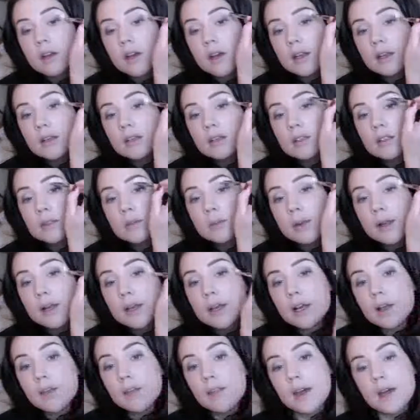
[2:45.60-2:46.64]
and kind of just
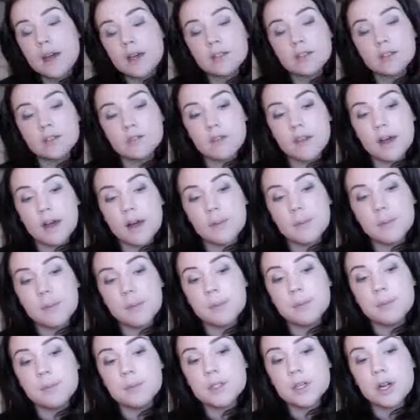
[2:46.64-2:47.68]
blend out the edge of that
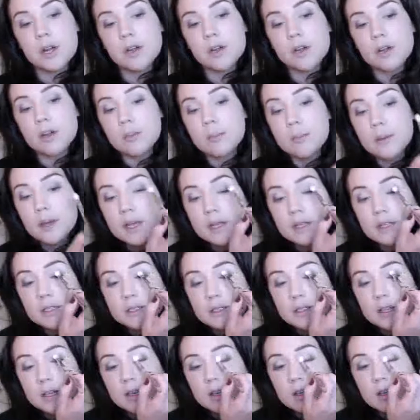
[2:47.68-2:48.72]
darker
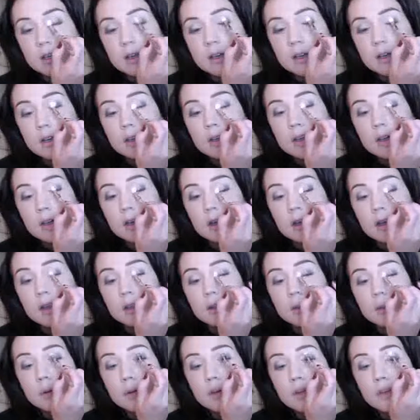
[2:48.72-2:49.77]
base,
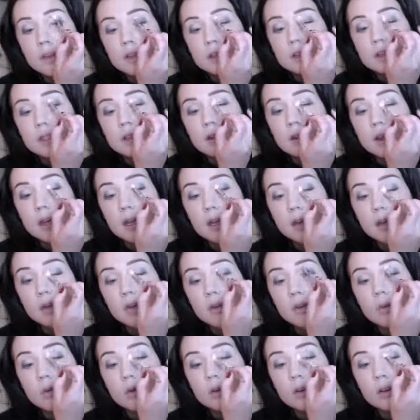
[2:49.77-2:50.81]
and then put this in the
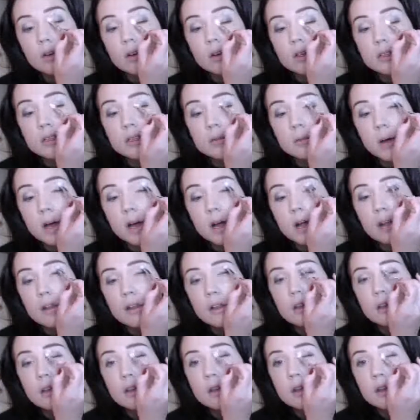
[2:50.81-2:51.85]
inner corner as well.
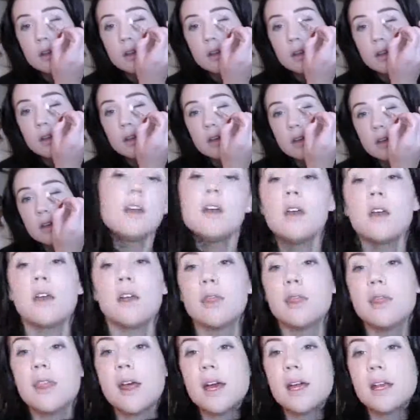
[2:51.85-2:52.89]

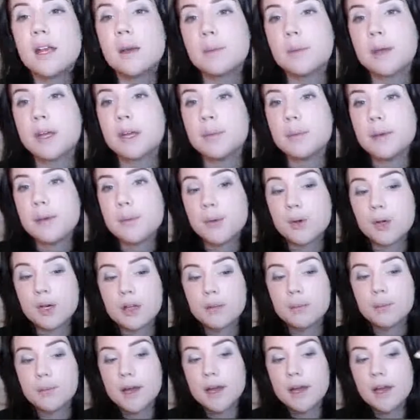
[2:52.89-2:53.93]
Then I'm going to be
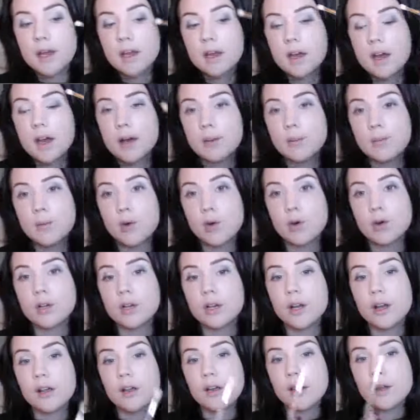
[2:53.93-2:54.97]
putting my
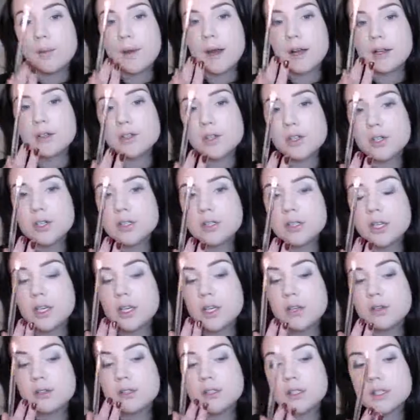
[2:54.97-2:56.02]
corner color. I'm actually just
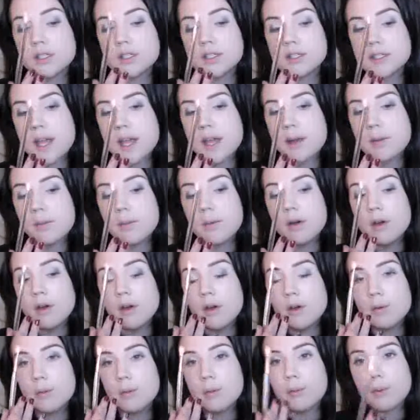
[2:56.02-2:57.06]
going to use the same
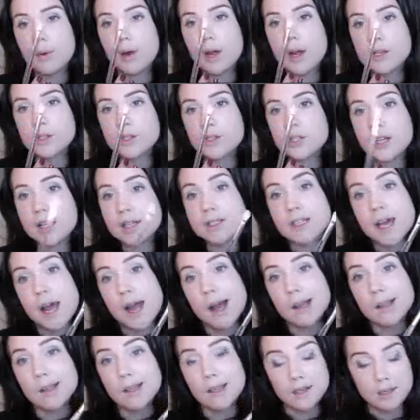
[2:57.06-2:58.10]
brush
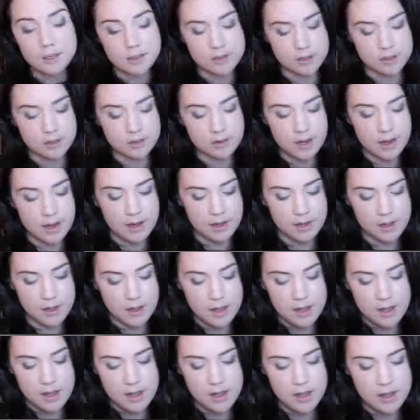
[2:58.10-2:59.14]
exactly to do that,
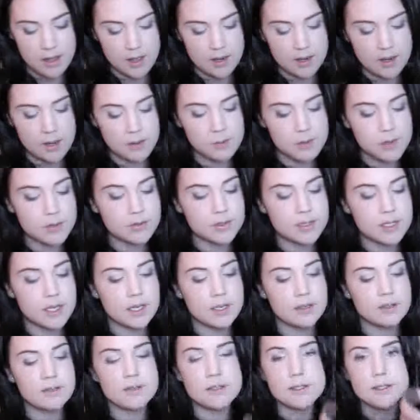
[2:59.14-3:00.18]
and I'm
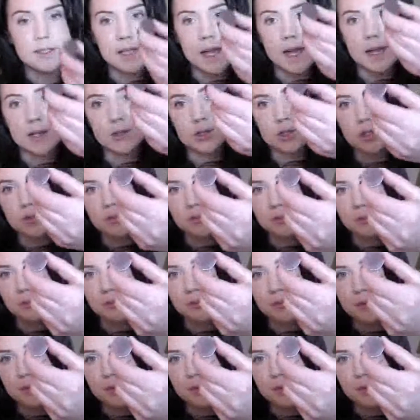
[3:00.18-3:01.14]
using Sketch